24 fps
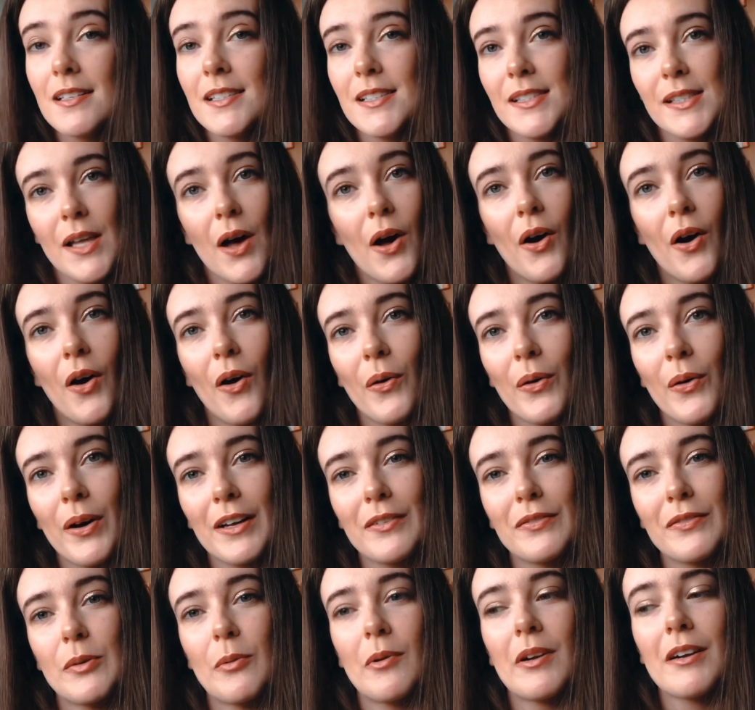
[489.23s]
So
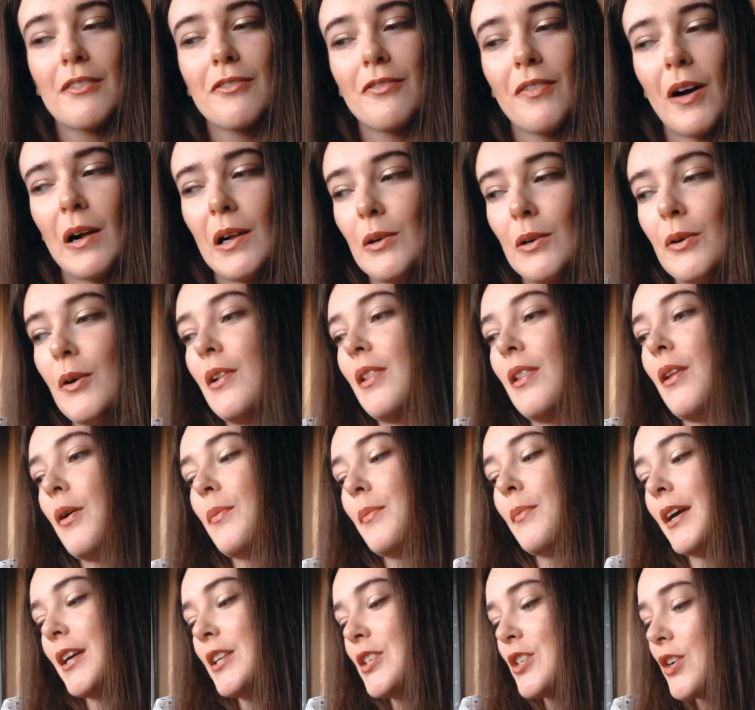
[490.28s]
if you wanna follow along
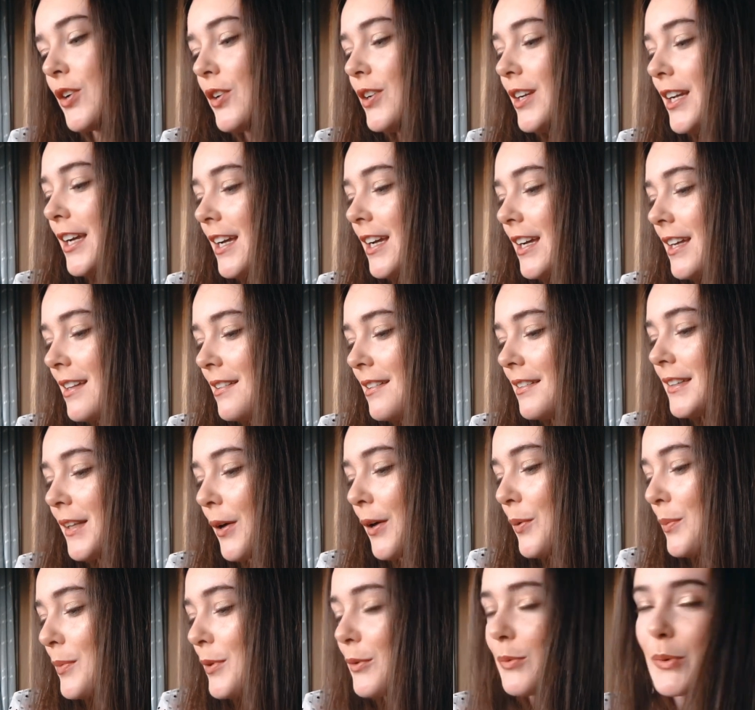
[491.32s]
my journey, that
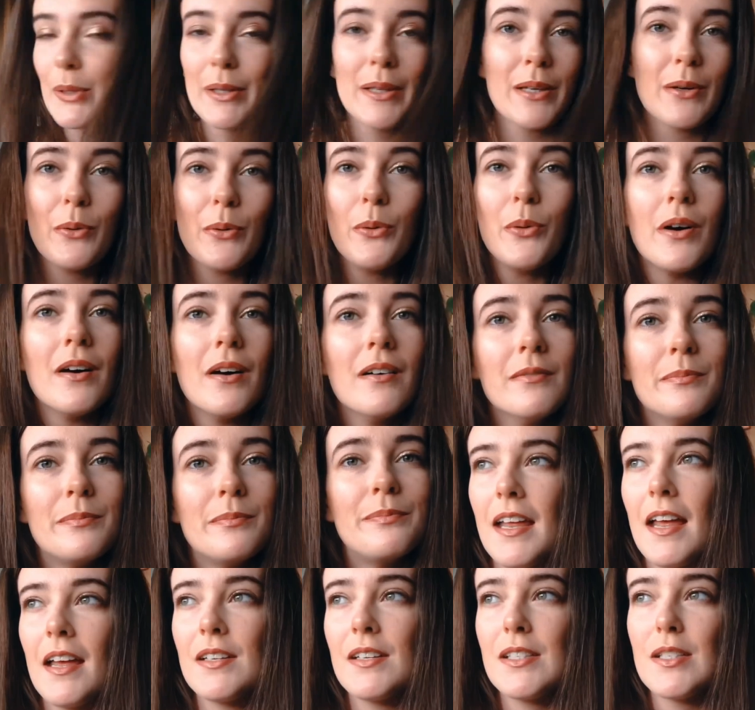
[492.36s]
would be really cool.
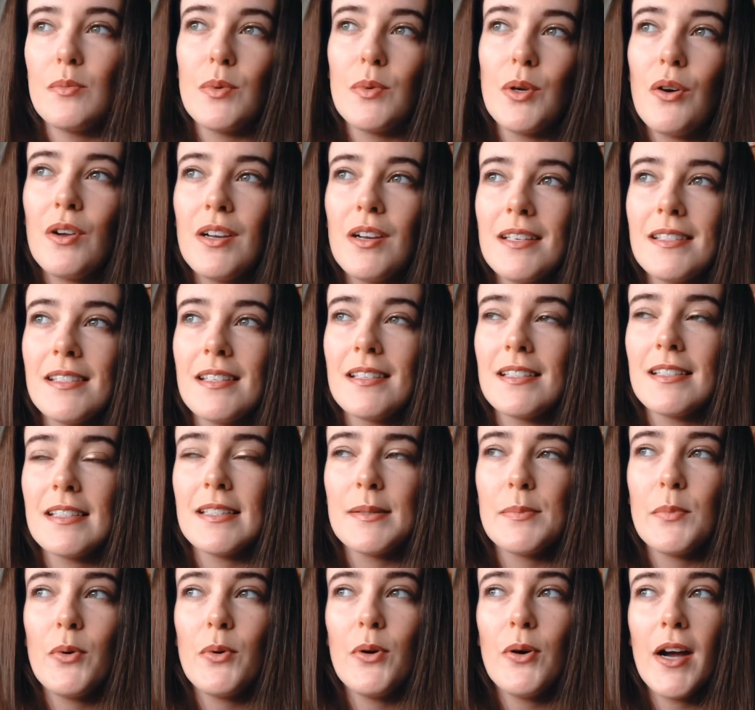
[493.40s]
To be honest, this is
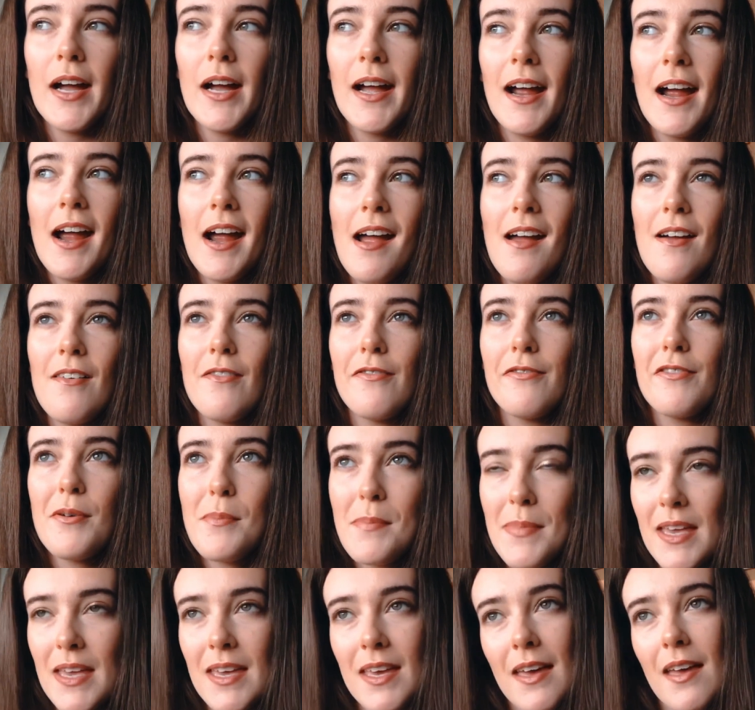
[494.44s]
more for
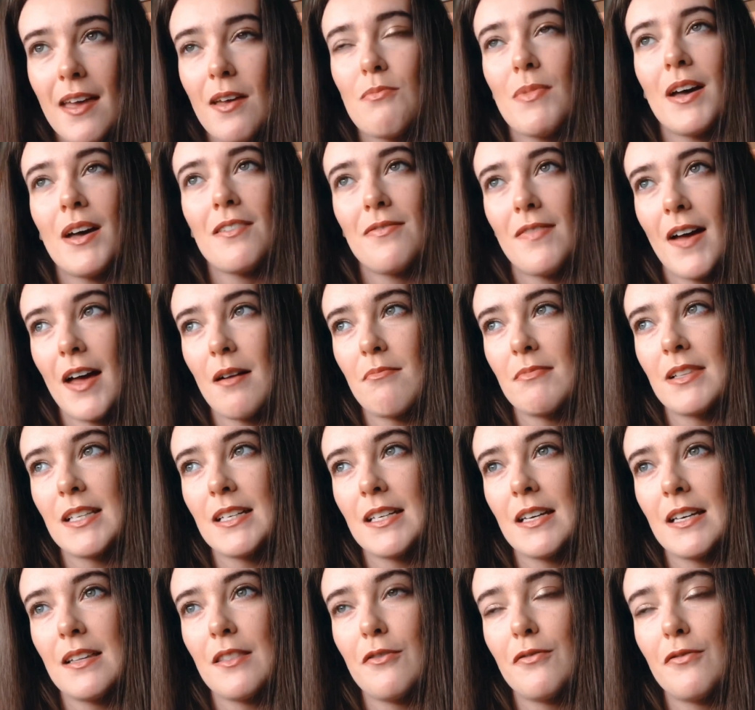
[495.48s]
me and my
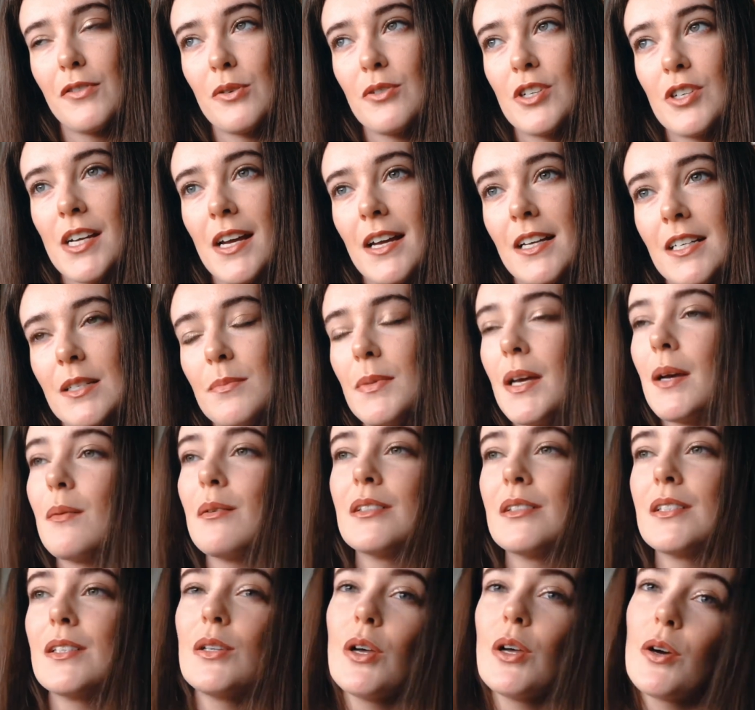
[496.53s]
family in the future to be
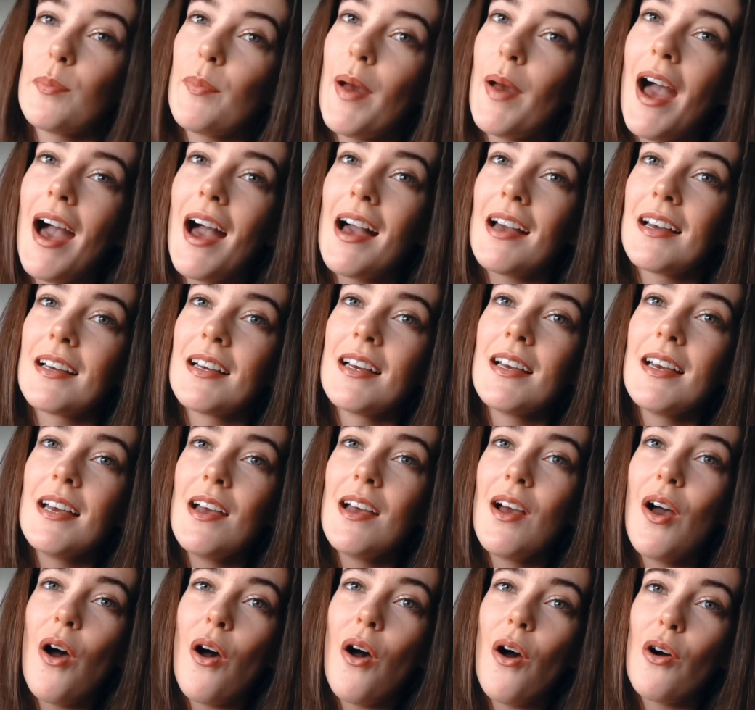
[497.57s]
able to look back
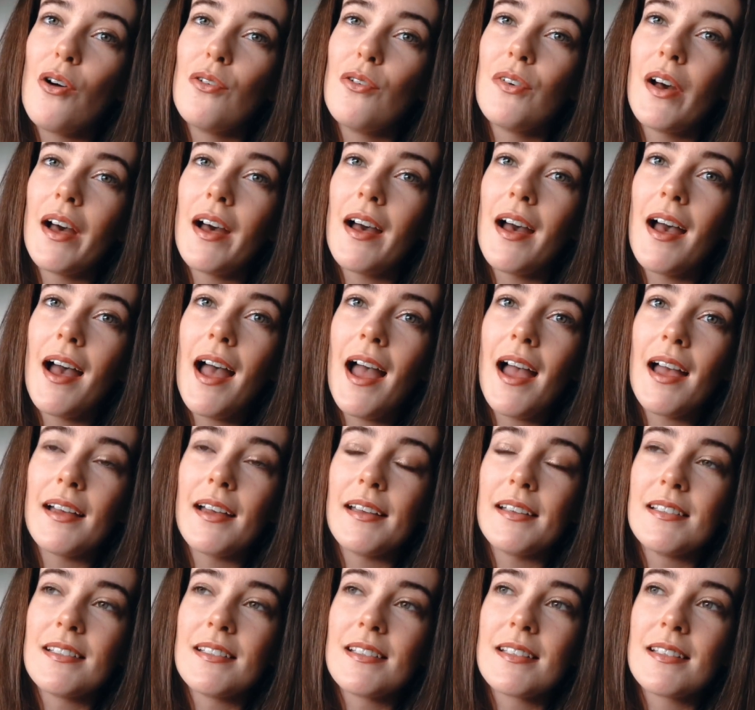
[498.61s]
over
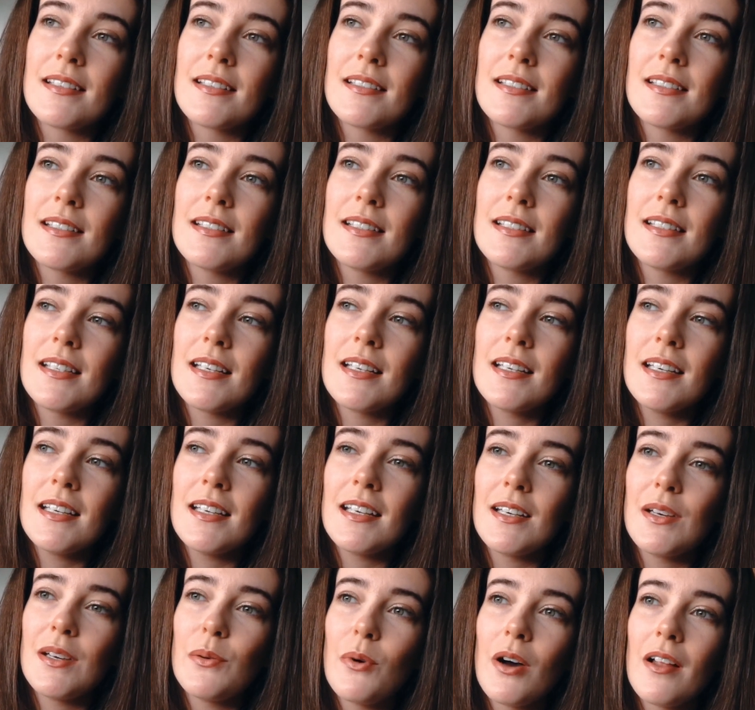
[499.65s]
and
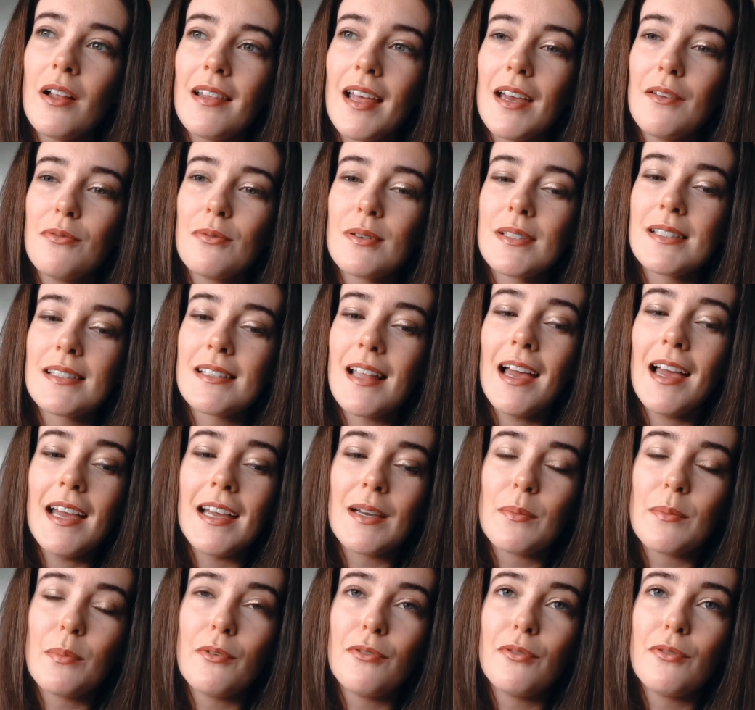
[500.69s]
see what life was
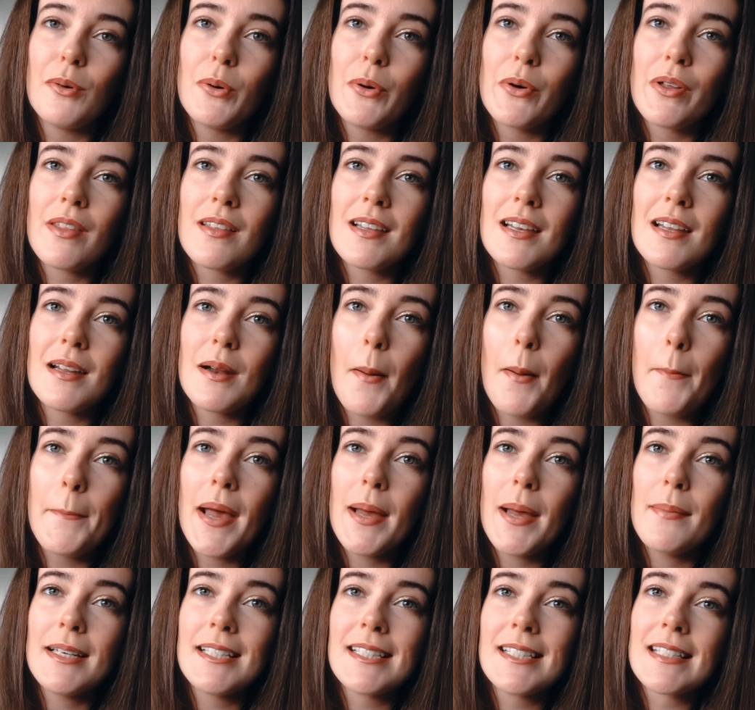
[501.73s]
like before the little
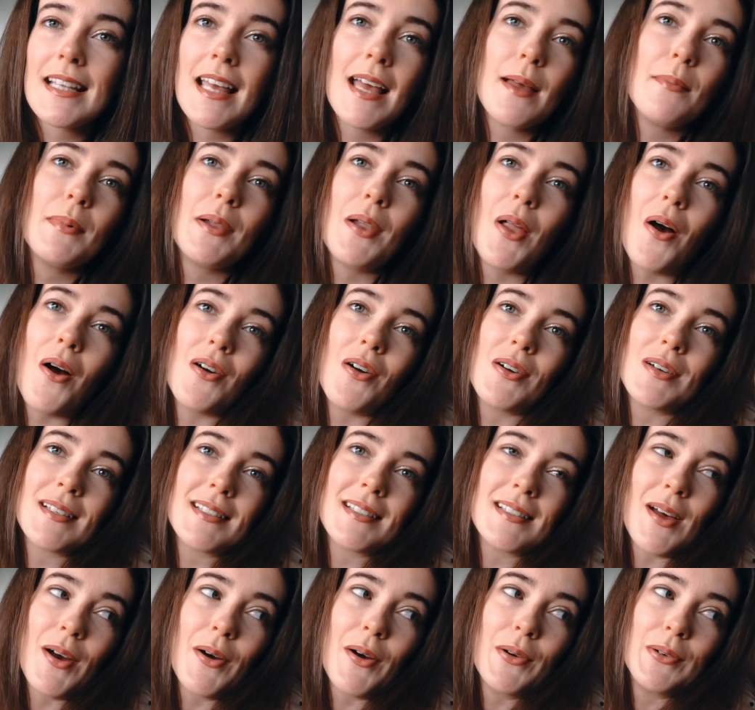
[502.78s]
babies came along.
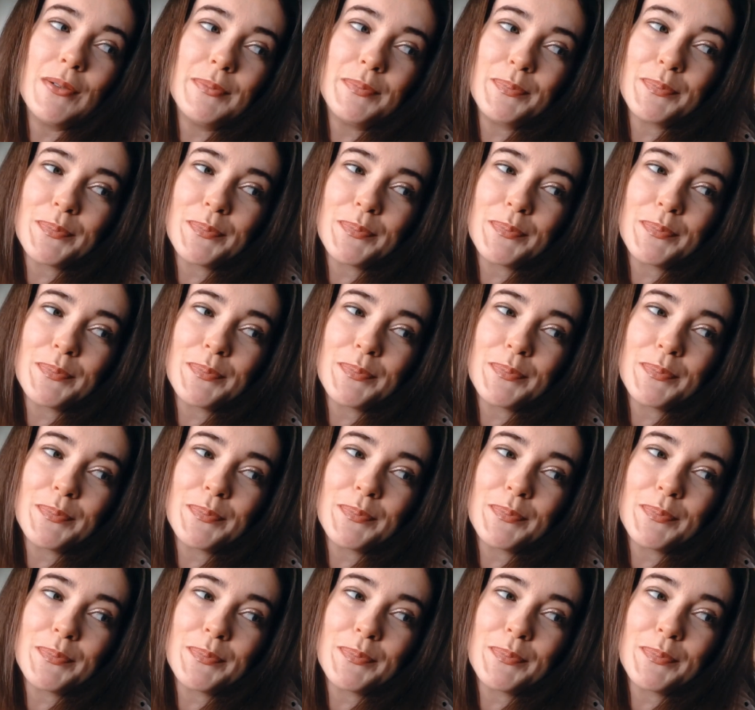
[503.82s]
So